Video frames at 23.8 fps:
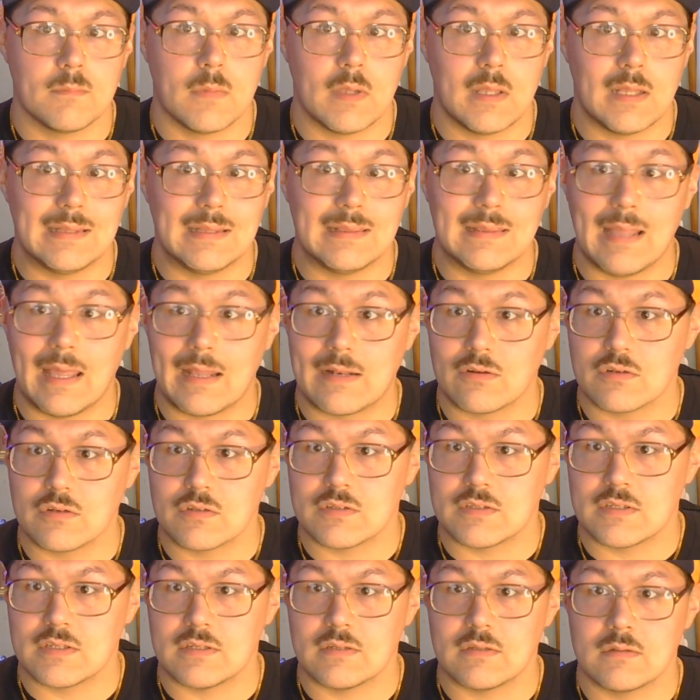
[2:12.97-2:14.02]
letters
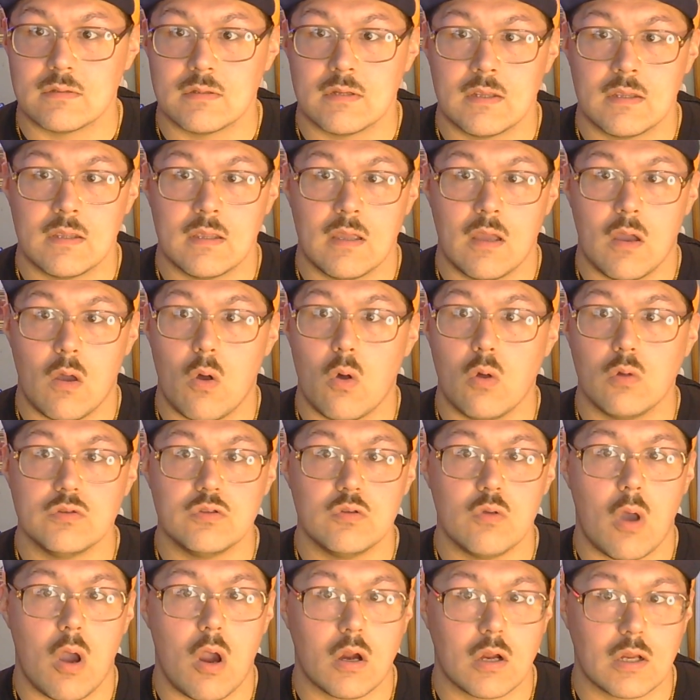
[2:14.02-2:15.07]
and a whole new
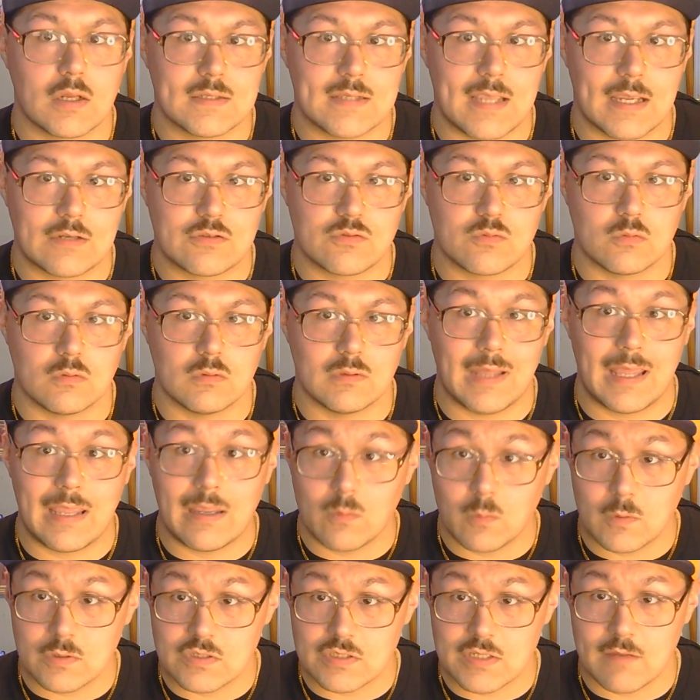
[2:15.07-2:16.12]
architectural
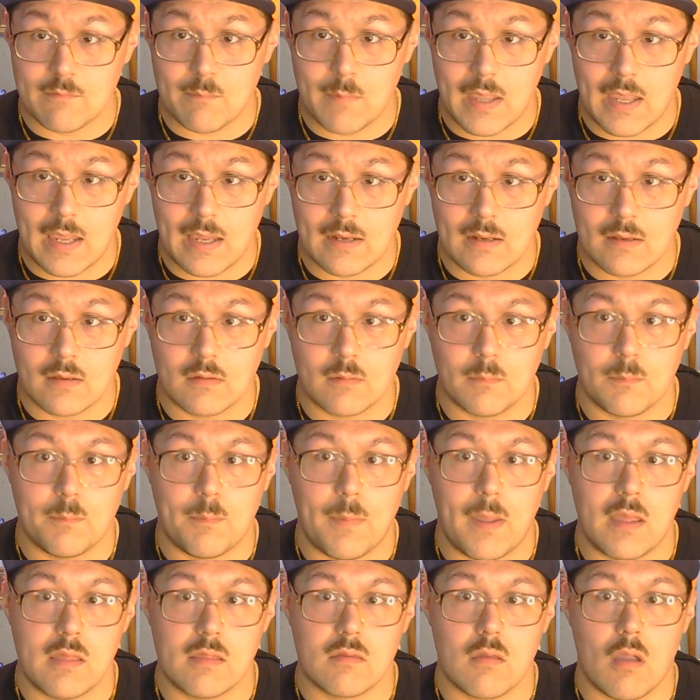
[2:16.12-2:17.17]
language they made
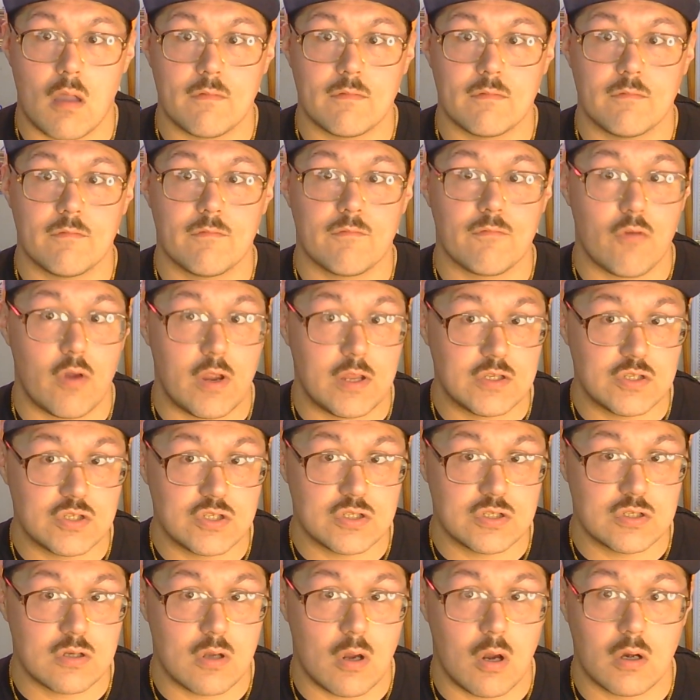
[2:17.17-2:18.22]
based off of
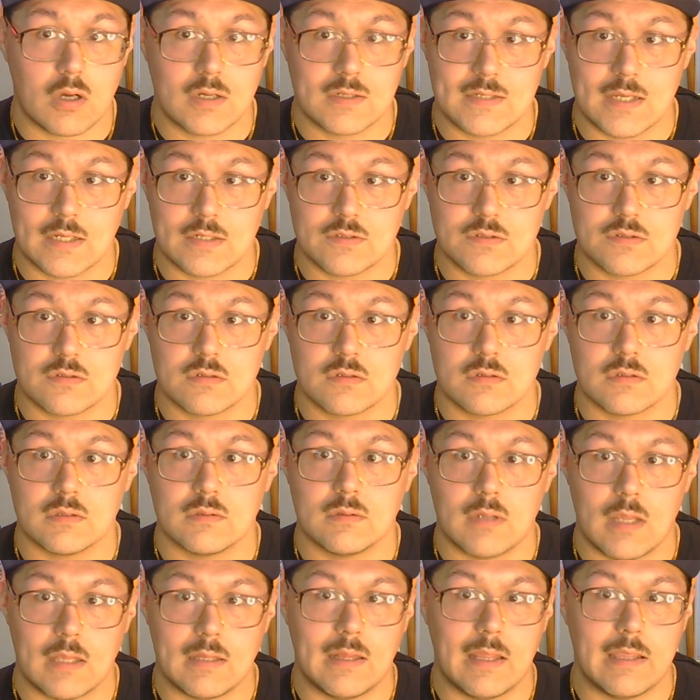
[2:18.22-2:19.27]
French architecture
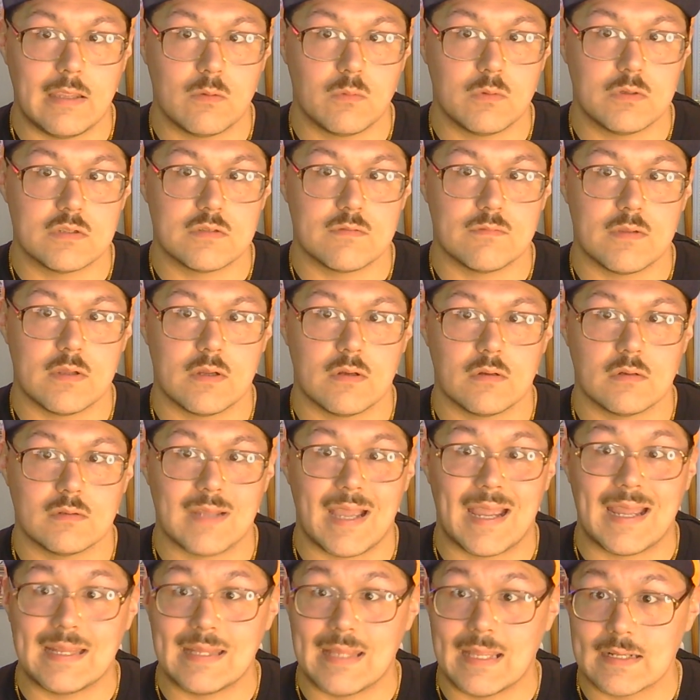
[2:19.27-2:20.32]
and language of their
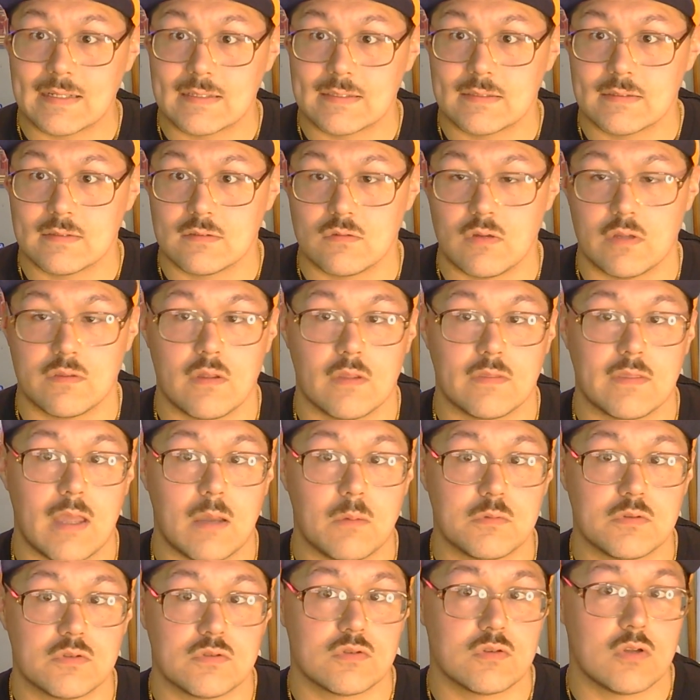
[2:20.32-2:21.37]
dialect. So I thought that
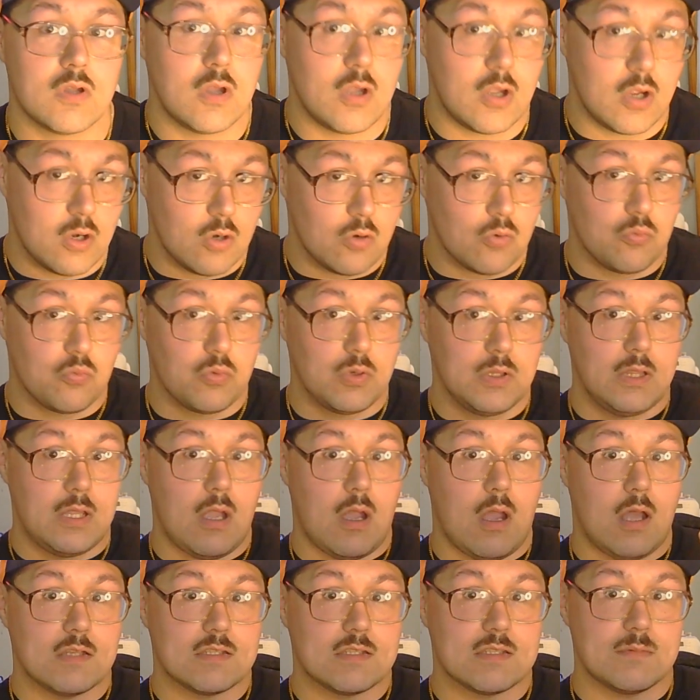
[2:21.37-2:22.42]
was really
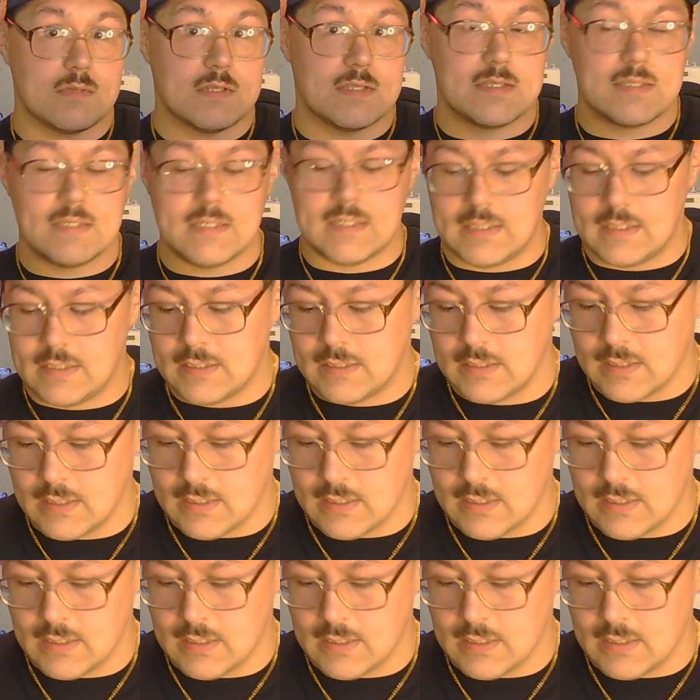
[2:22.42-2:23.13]
awesome to see.